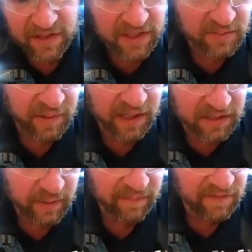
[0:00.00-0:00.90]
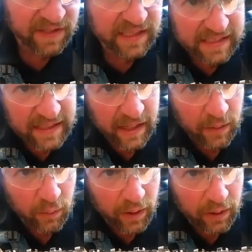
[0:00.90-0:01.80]
These bars are meant for detail
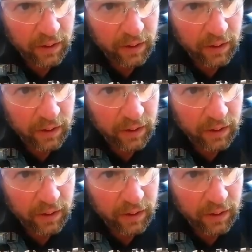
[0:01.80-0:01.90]
work.